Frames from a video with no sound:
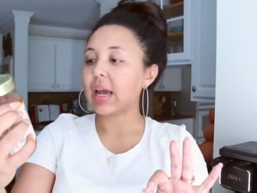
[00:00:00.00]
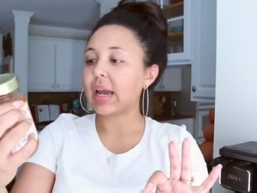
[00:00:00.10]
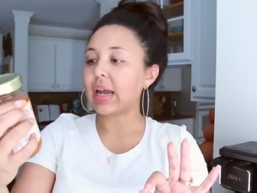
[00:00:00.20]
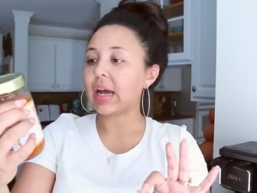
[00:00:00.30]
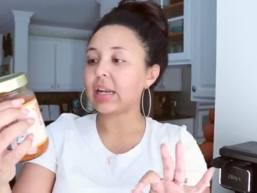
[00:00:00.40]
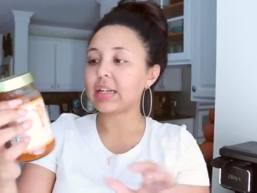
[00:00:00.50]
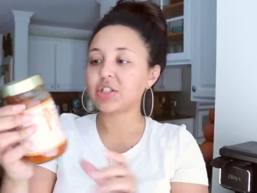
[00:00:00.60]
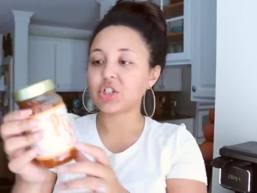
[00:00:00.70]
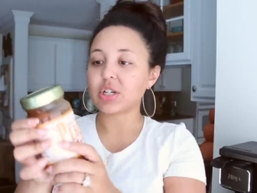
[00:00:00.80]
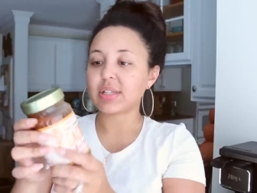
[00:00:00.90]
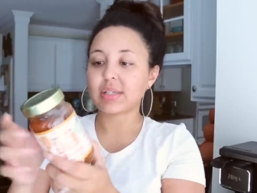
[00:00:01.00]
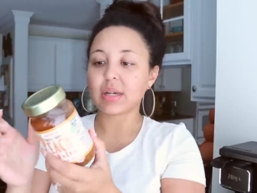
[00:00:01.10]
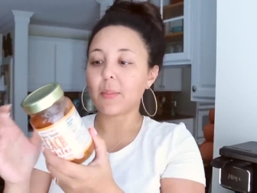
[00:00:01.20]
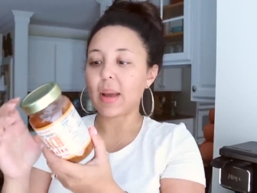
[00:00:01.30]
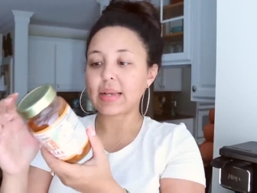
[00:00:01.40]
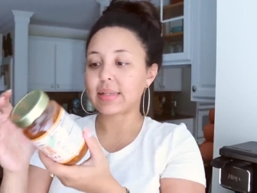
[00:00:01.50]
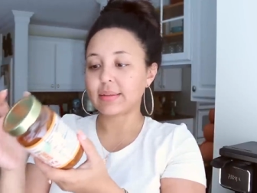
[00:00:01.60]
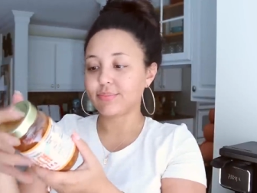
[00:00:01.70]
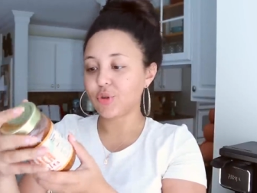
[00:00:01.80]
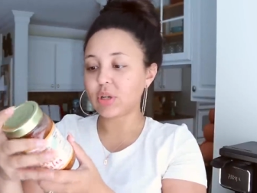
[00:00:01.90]
and it's just
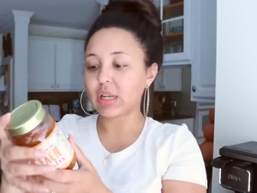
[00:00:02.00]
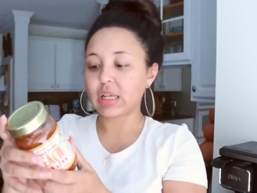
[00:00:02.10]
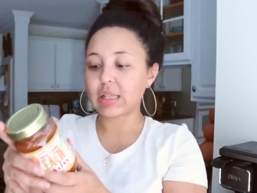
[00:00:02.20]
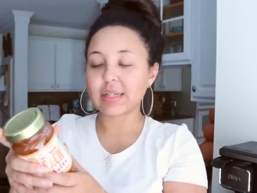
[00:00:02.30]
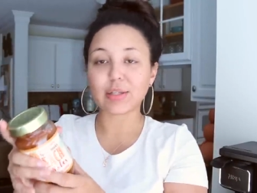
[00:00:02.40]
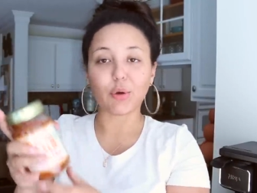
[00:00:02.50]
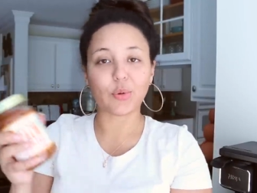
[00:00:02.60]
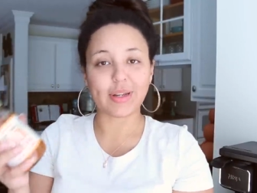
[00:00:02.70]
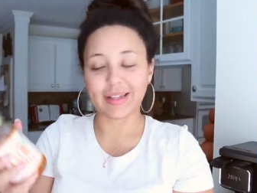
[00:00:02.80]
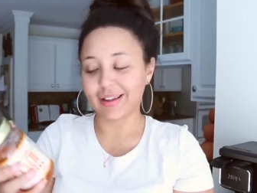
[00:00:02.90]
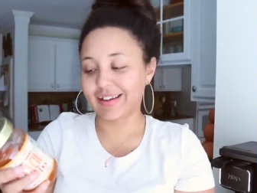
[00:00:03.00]
amazing you can eat this so quickly